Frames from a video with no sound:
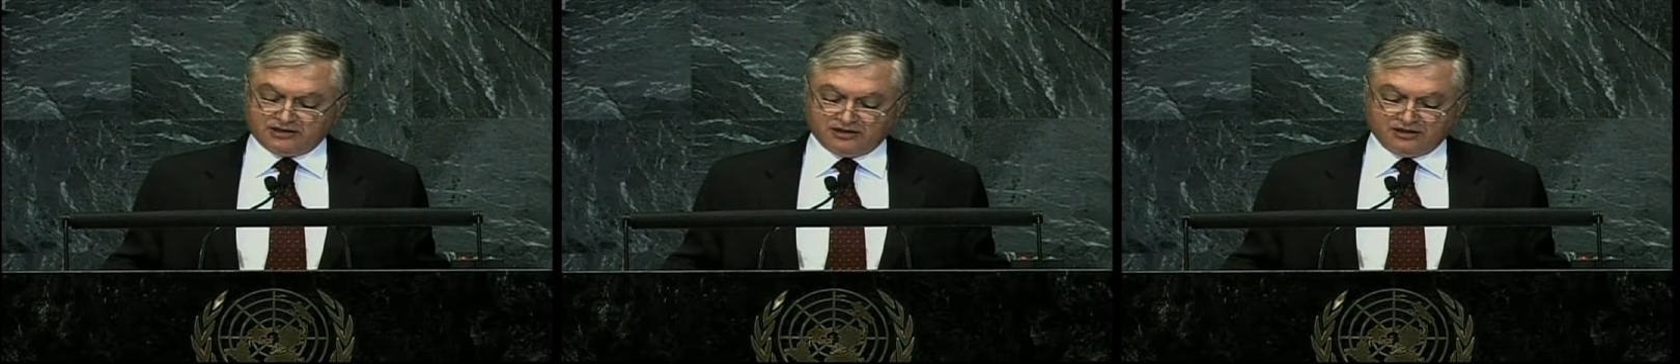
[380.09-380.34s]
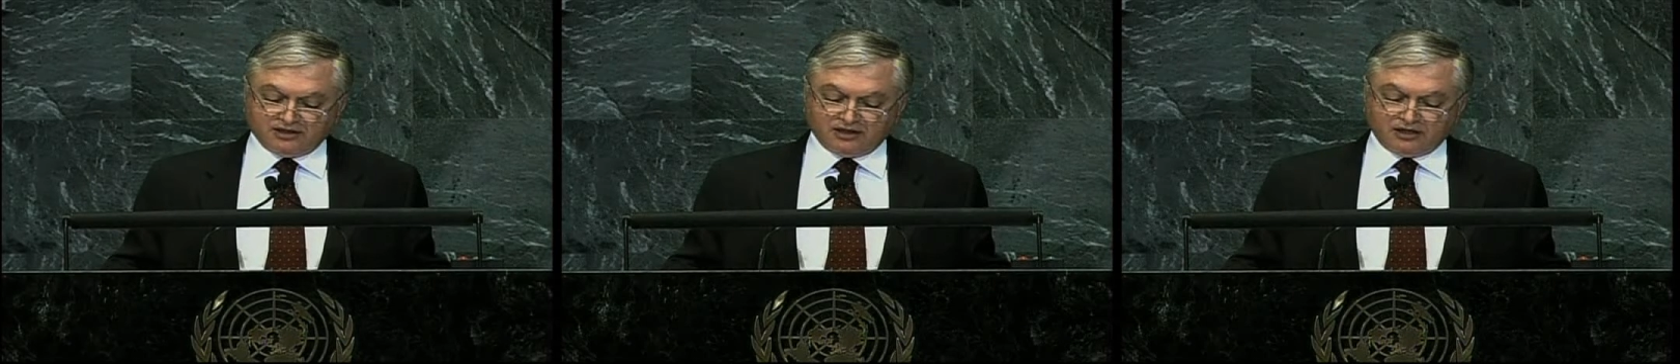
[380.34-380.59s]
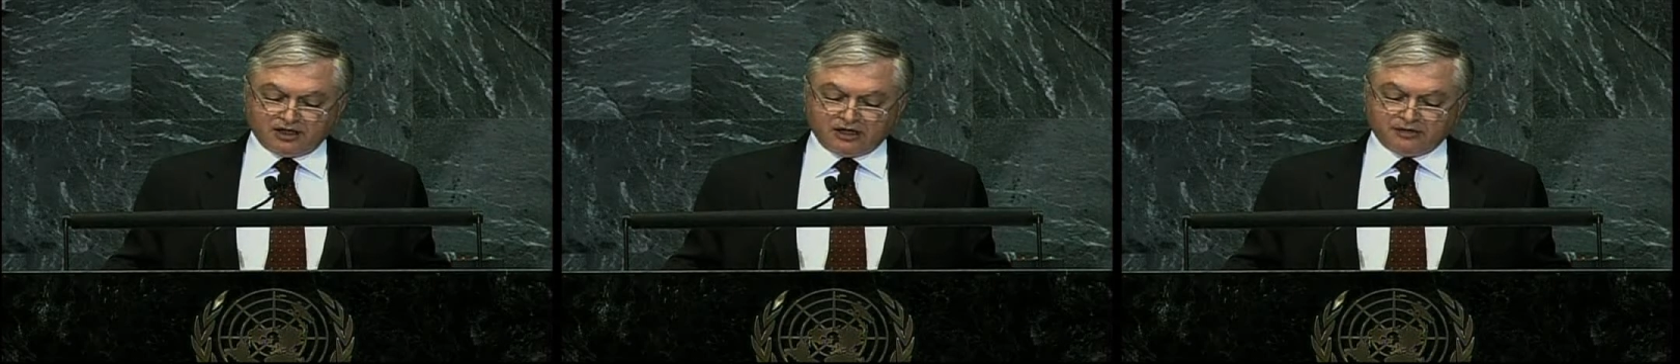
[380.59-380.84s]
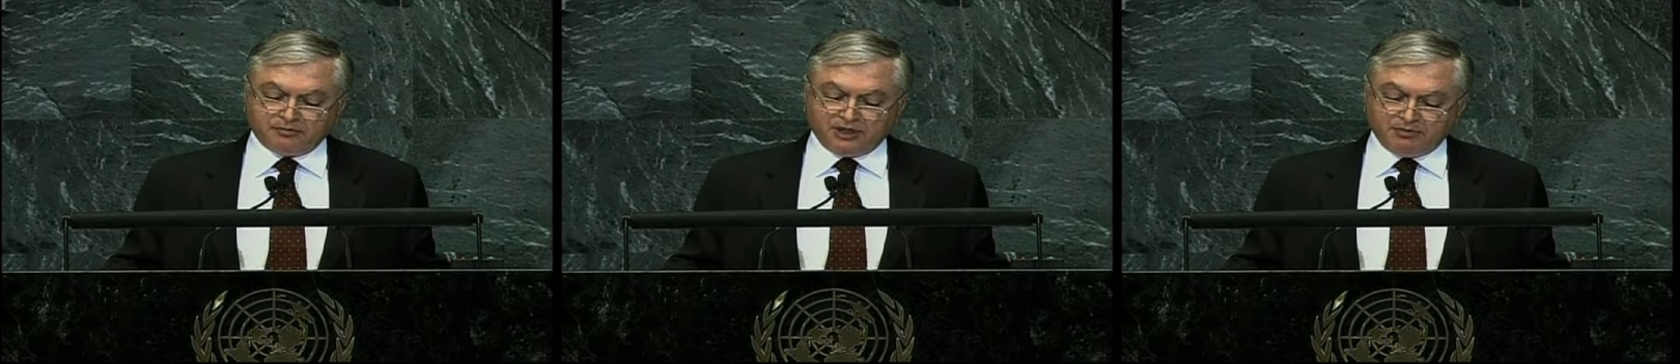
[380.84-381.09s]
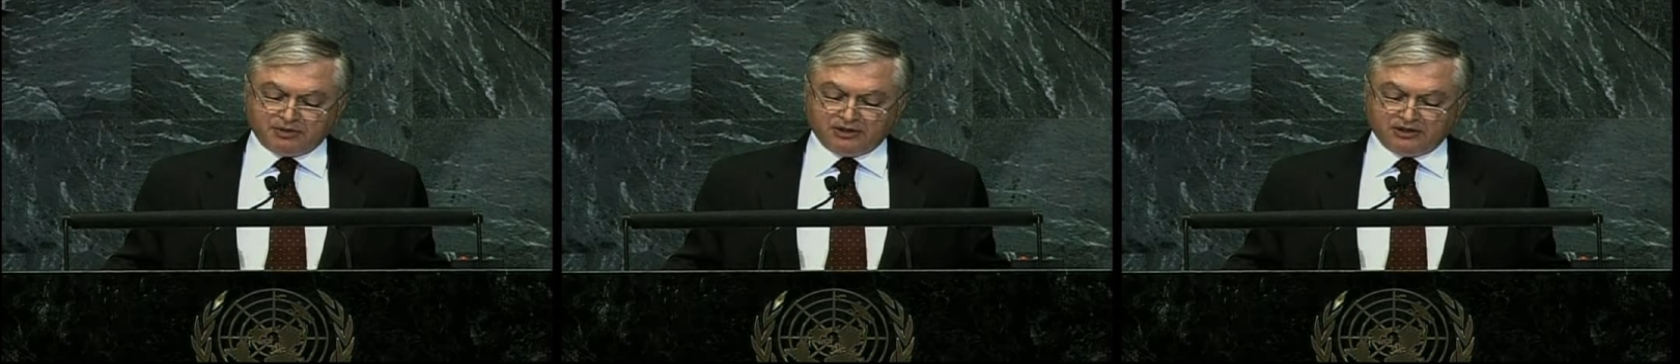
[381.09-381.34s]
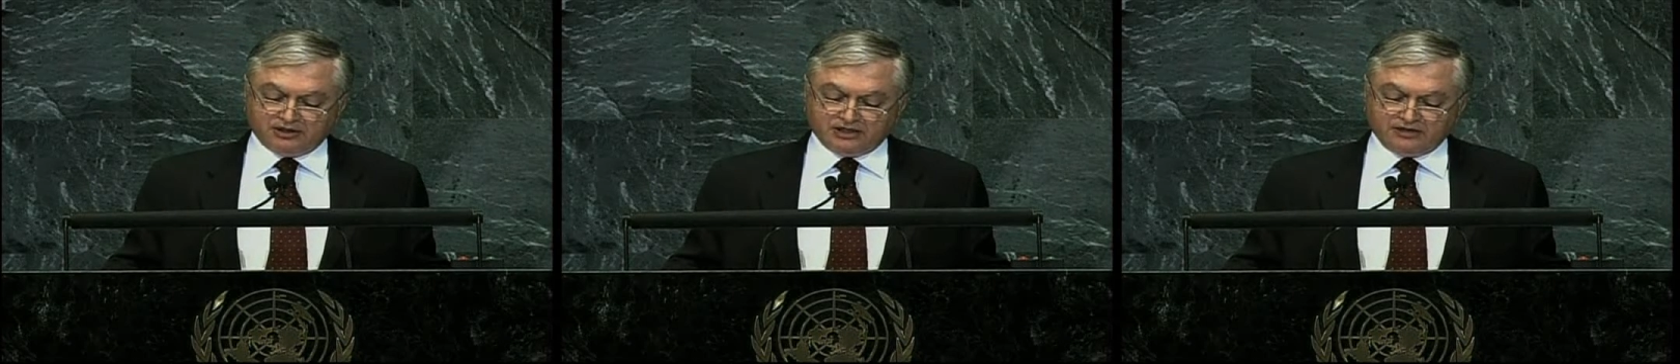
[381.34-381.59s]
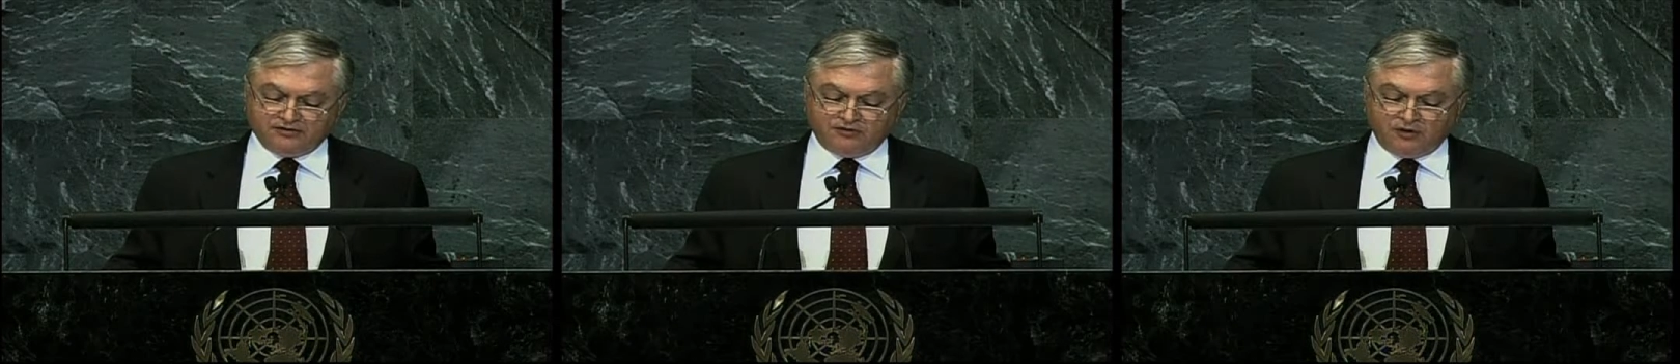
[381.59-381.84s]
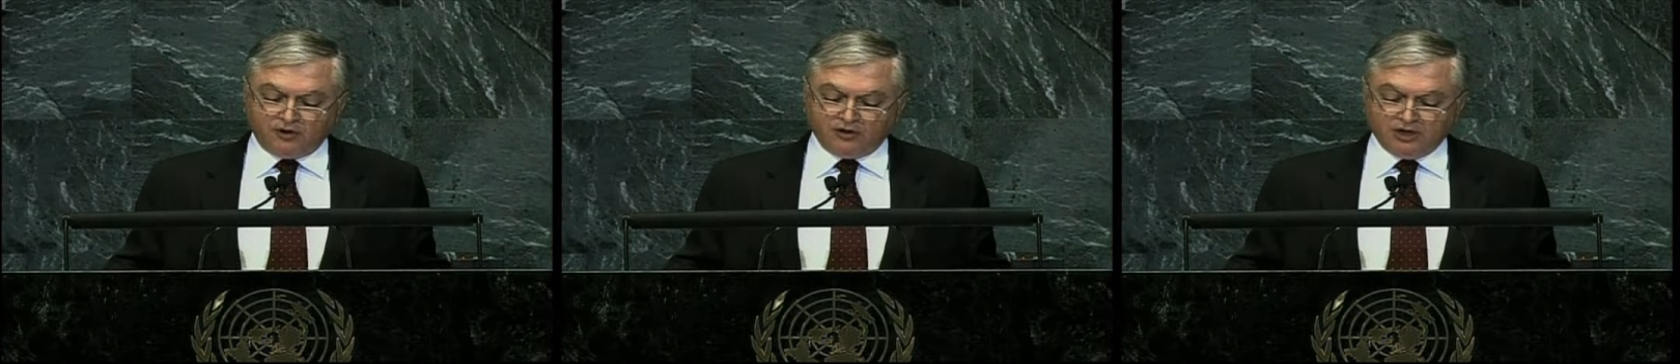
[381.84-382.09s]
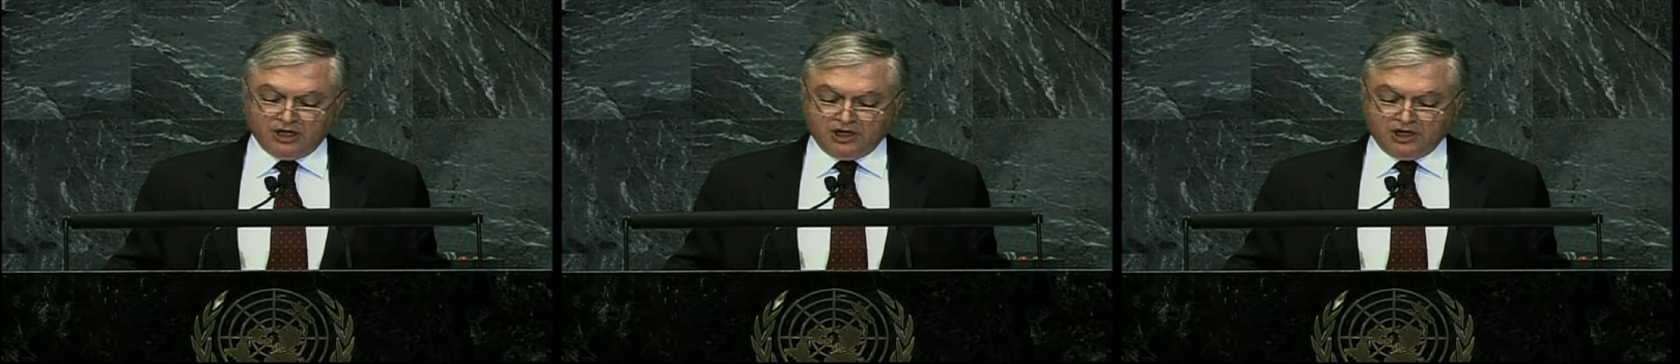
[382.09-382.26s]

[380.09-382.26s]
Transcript: there are people that fall